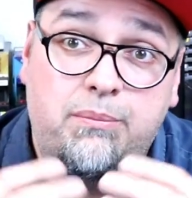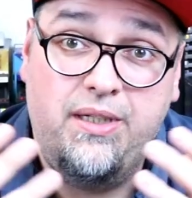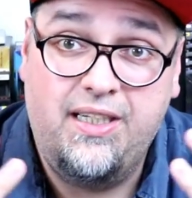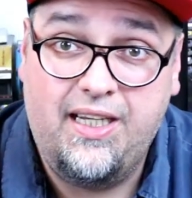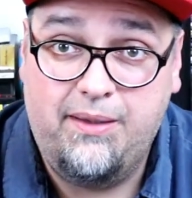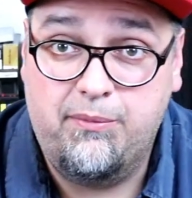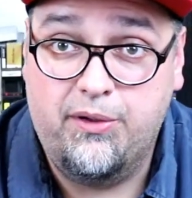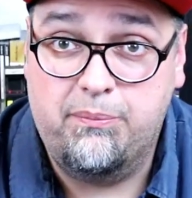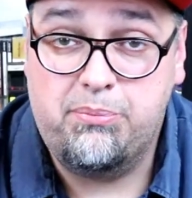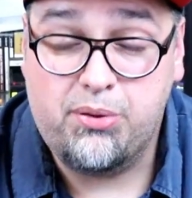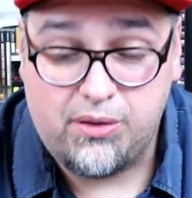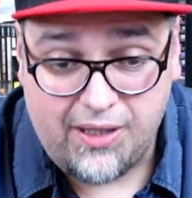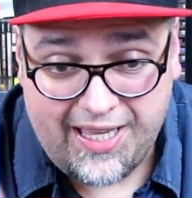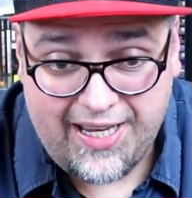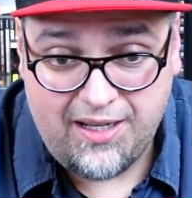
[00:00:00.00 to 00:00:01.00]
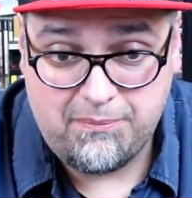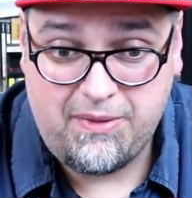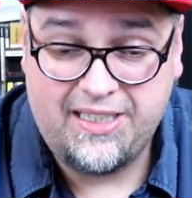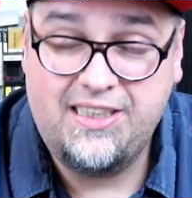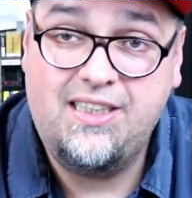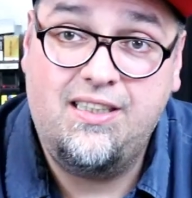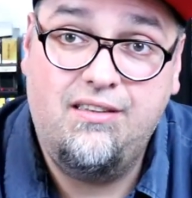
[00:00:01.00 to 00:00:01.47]
being able to play on
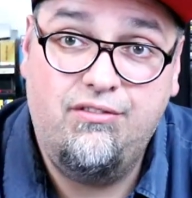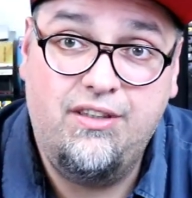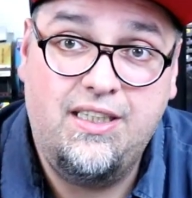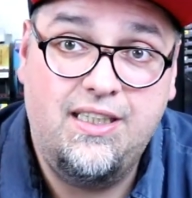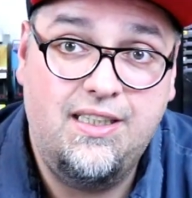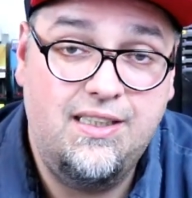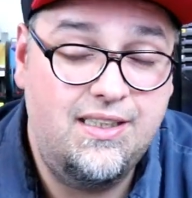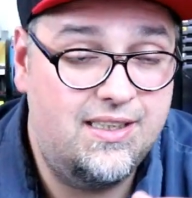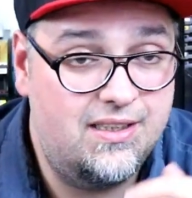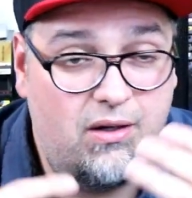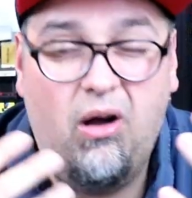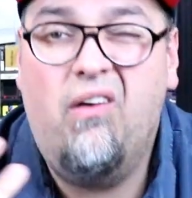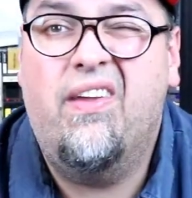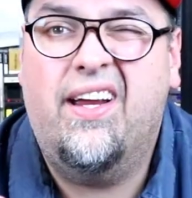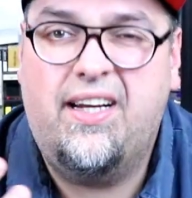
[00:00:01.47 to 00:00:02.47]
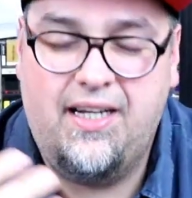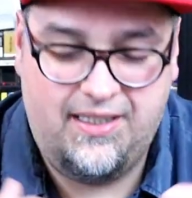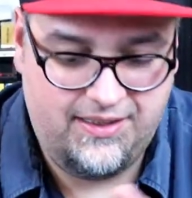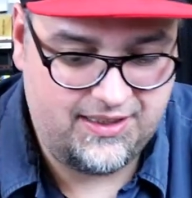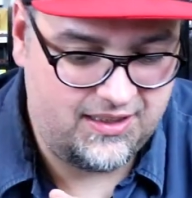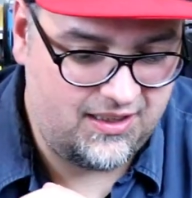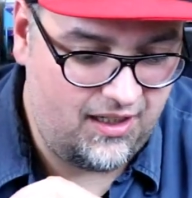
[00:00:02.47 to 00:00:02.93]
my TVs, all that
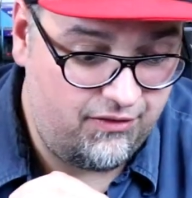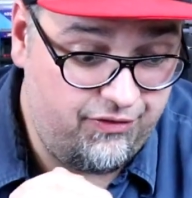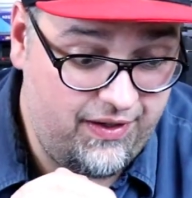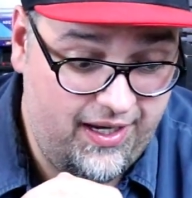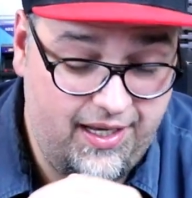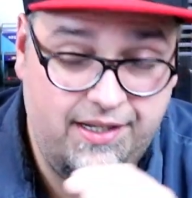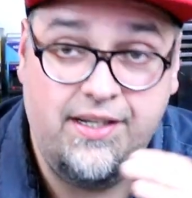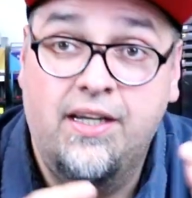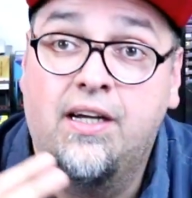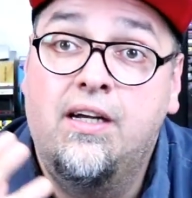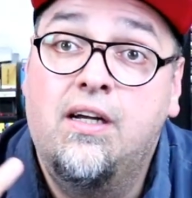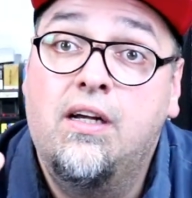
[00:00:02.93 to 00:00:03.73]
kind of stuff. And